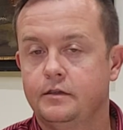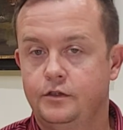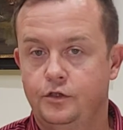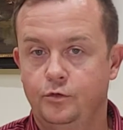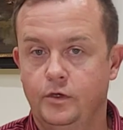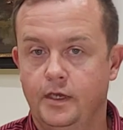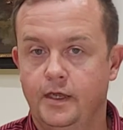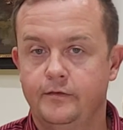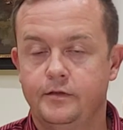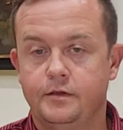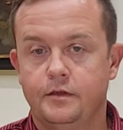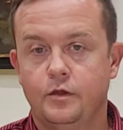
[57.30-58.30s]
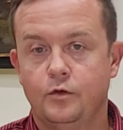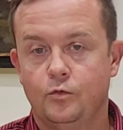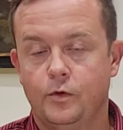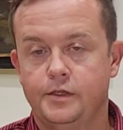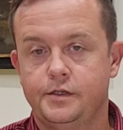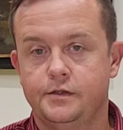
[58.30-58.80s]
1910-11,
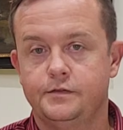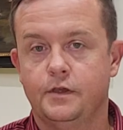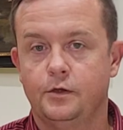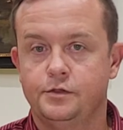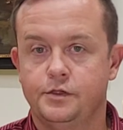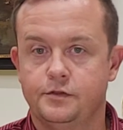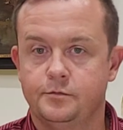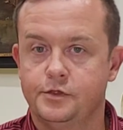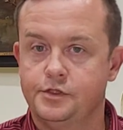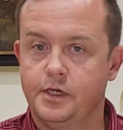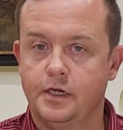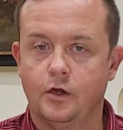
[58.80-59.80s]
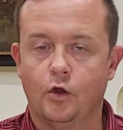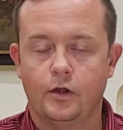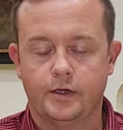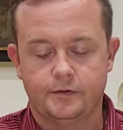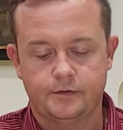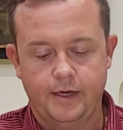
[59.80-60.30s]
which is OSHA's machine
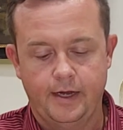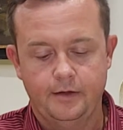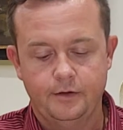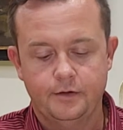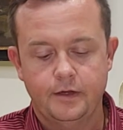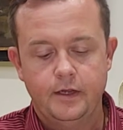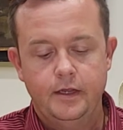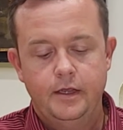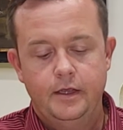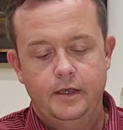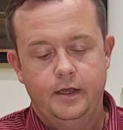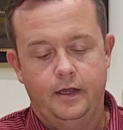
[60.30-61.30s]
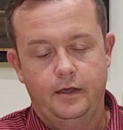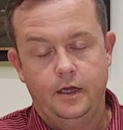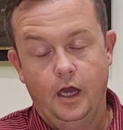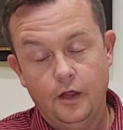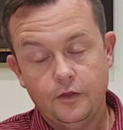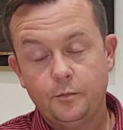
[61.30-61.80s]
guarding standard.
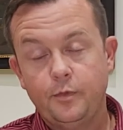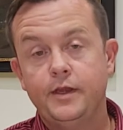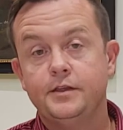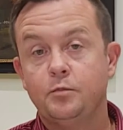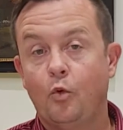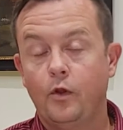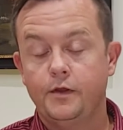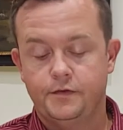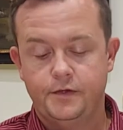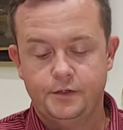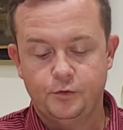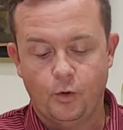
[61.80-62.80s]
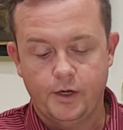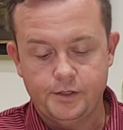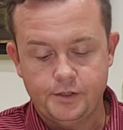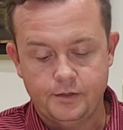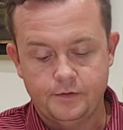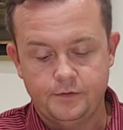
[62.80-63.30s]
Other pinch point
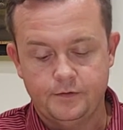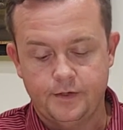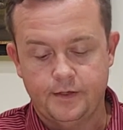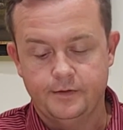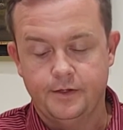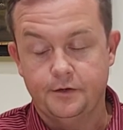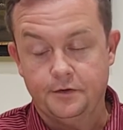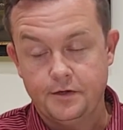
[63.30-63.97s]
situations that are